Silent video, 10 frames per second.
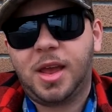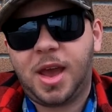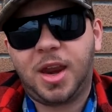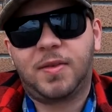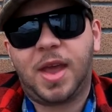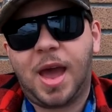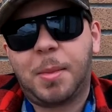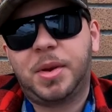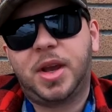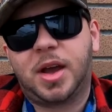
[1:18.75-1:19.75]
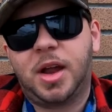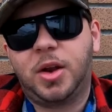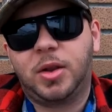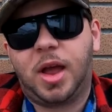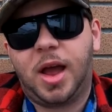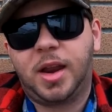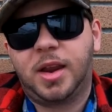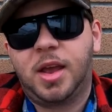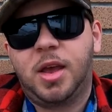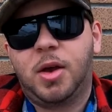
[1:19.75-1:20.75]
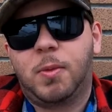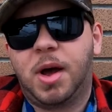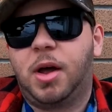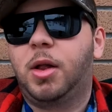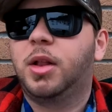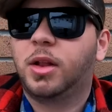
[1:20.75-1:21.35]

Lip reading: and if they happen to cut your line, well,